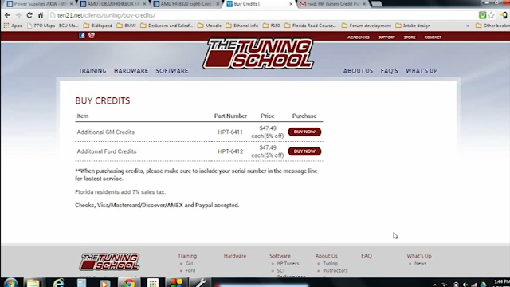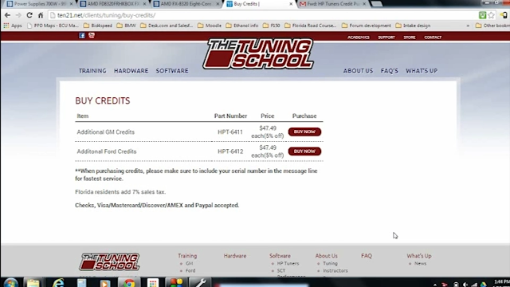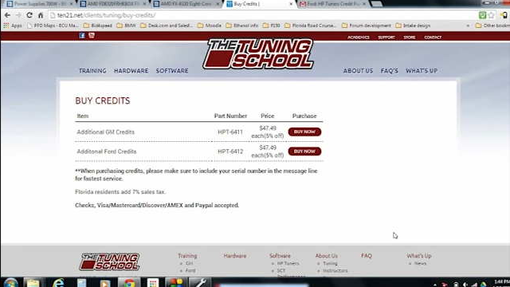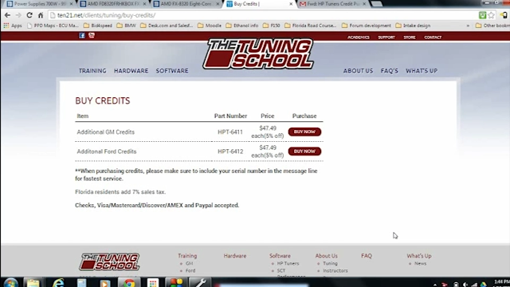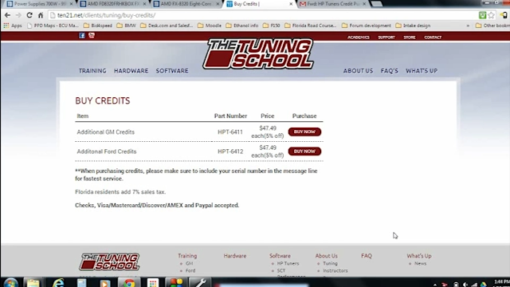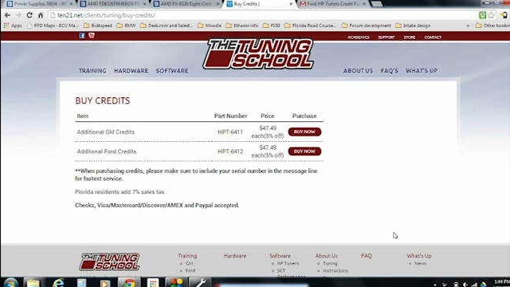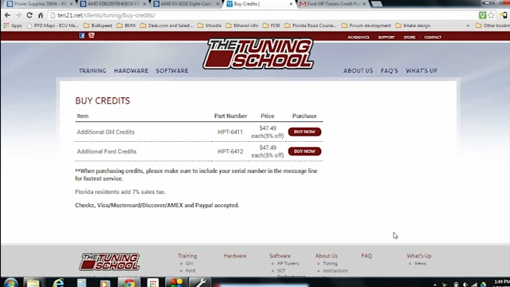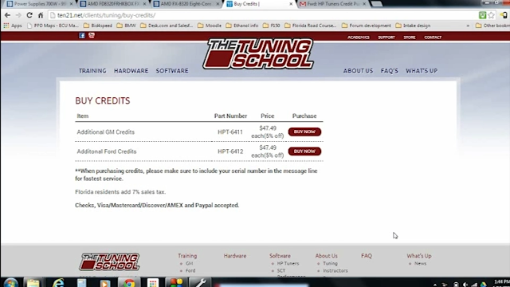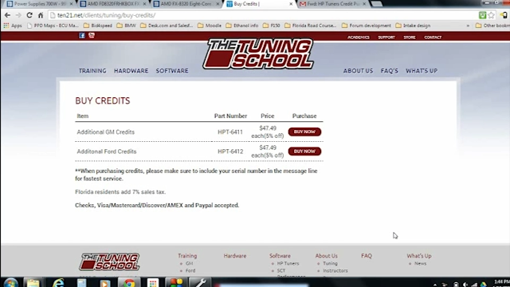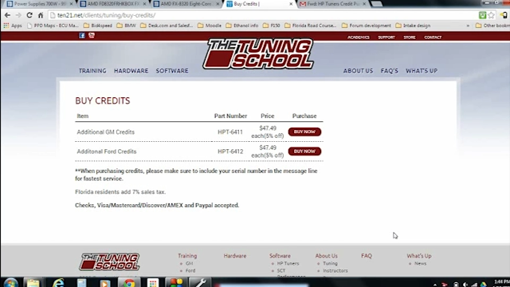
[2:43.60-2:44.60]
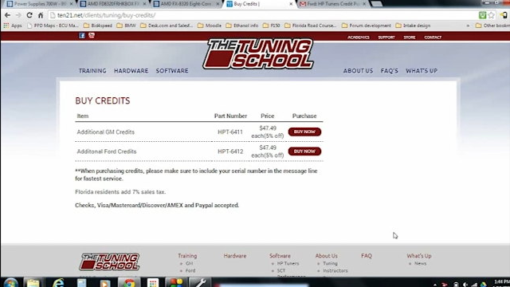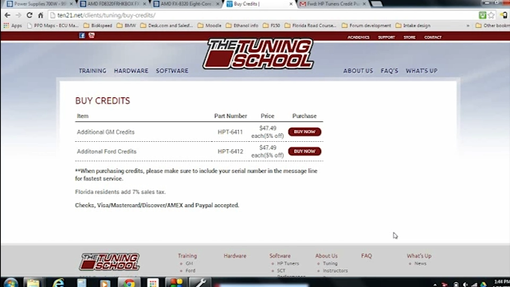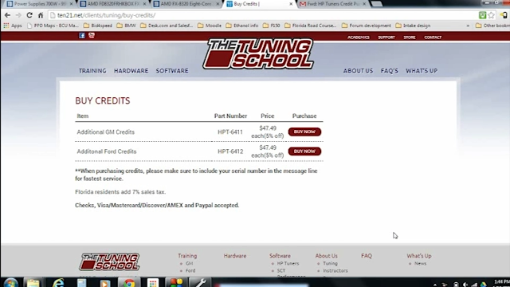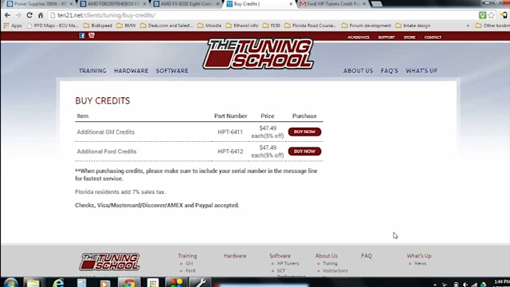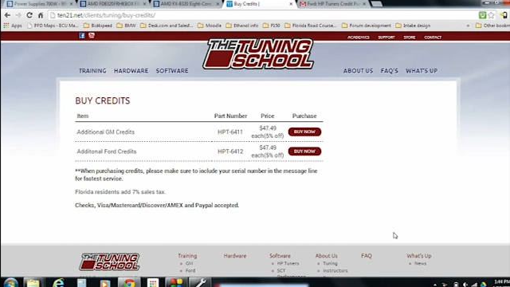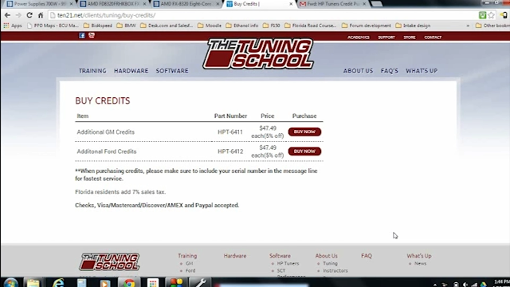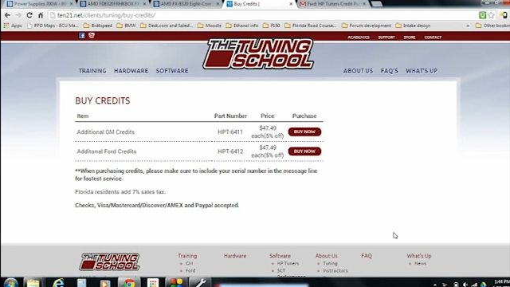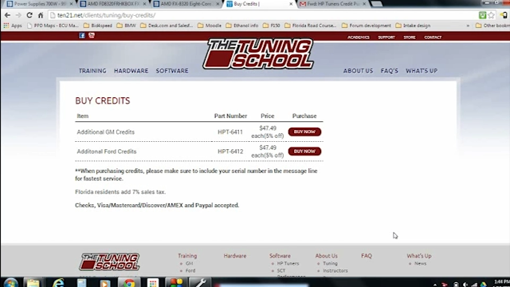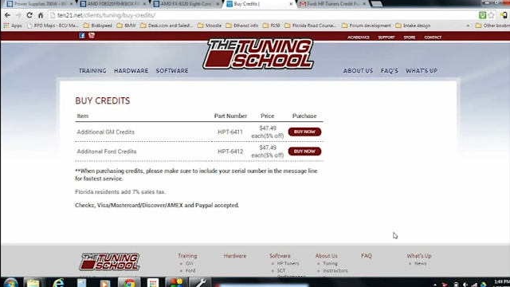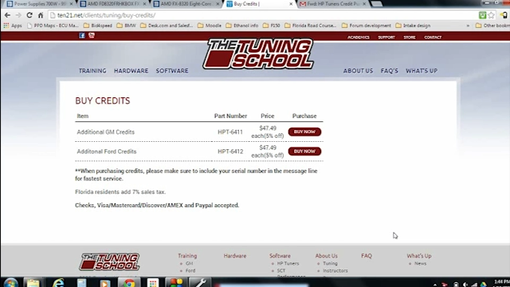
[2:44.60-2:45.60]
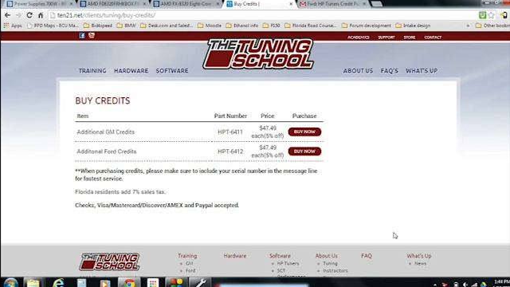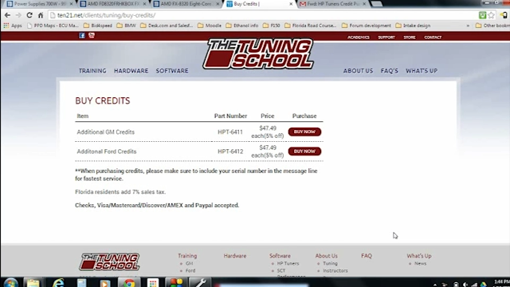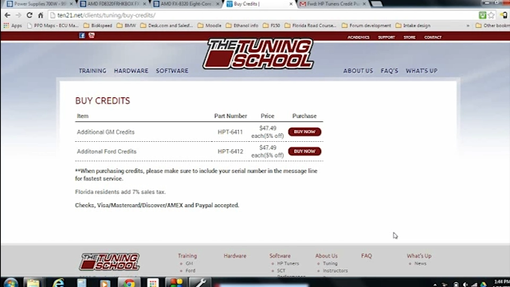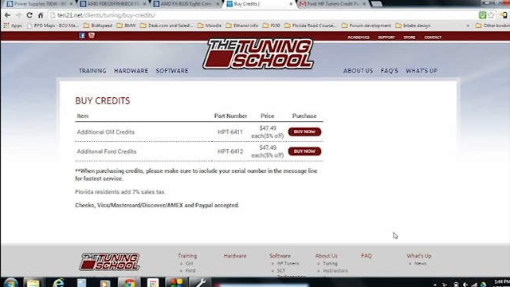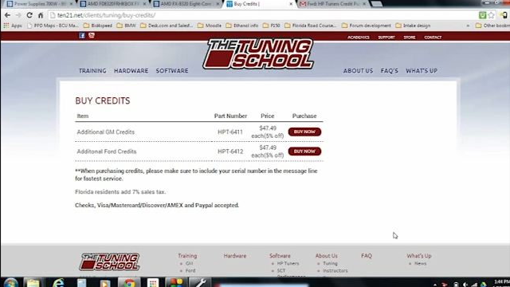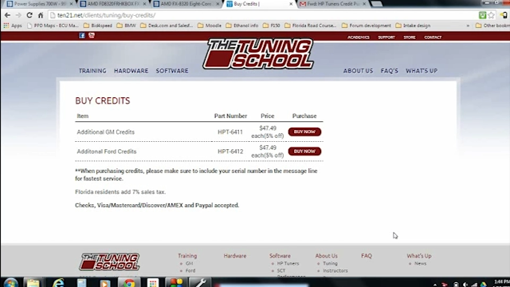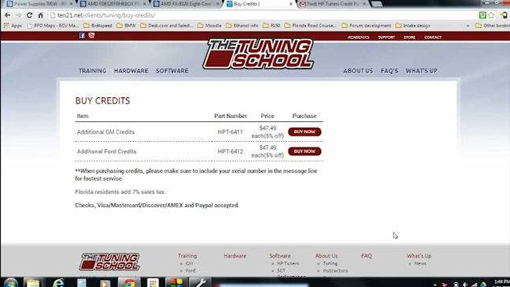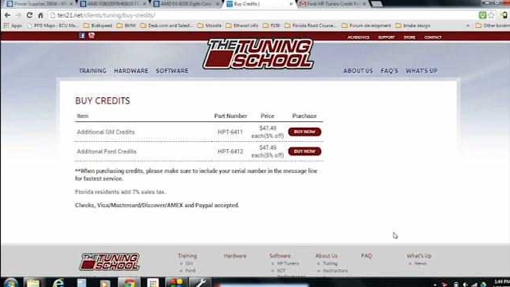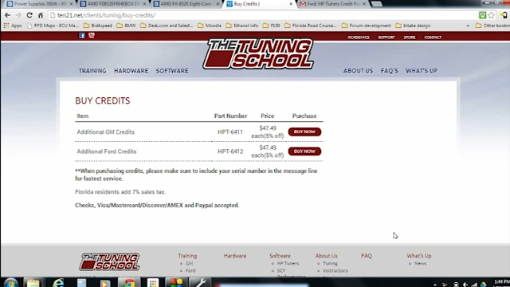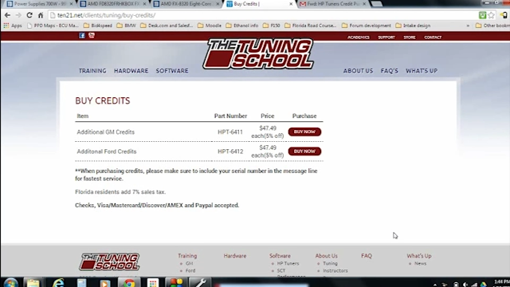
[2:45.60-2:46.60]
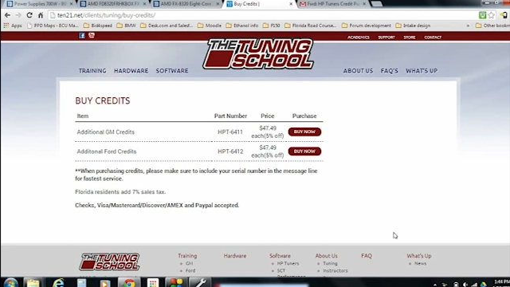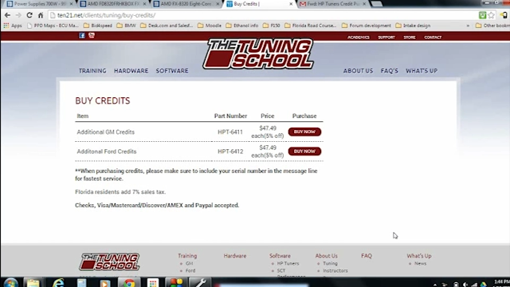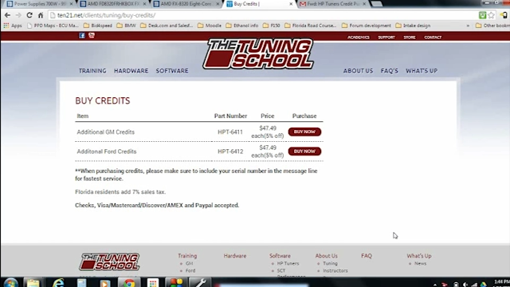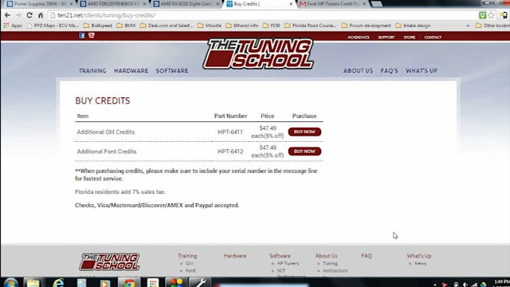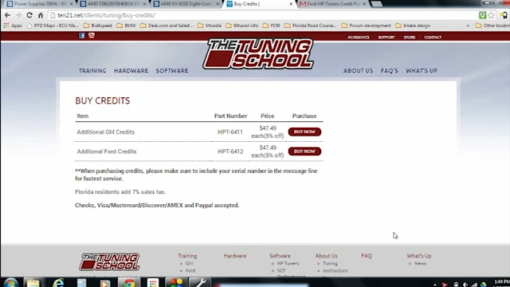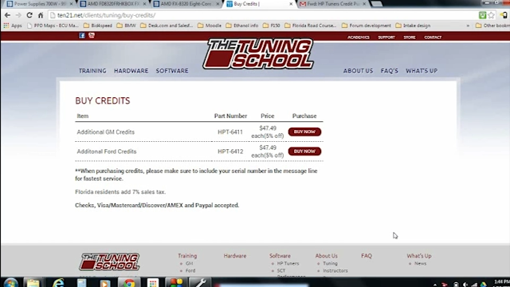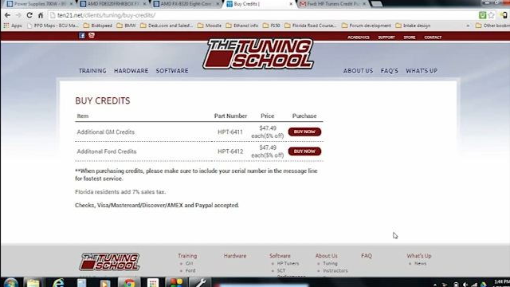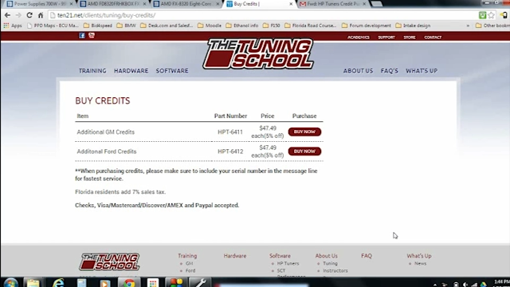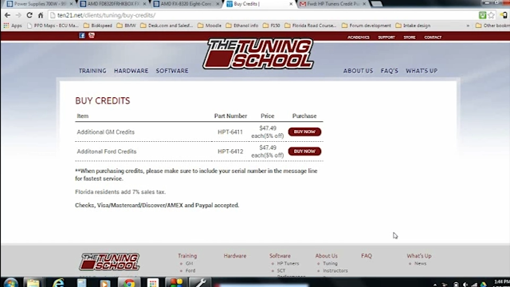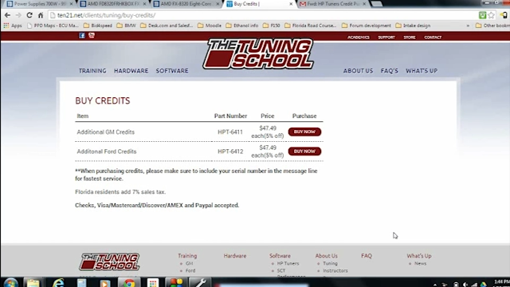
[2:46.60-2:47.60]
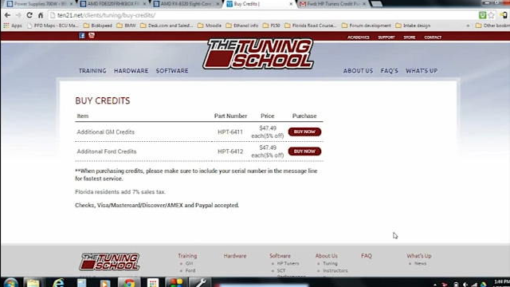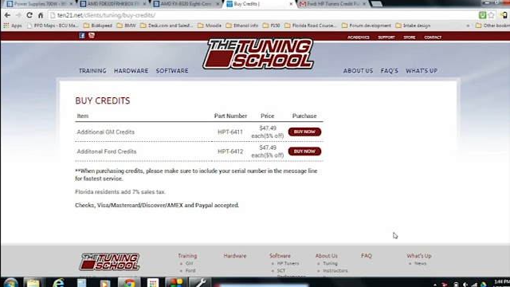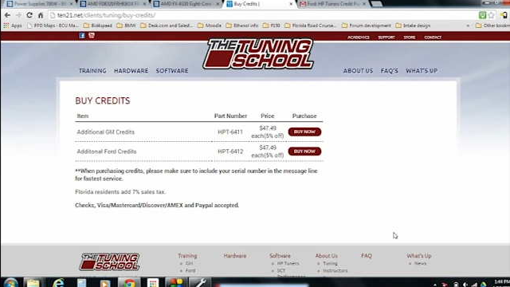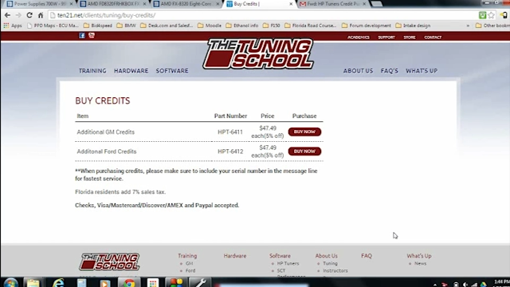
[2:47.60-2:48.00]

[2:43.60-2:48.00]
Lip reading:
(no speaker visible)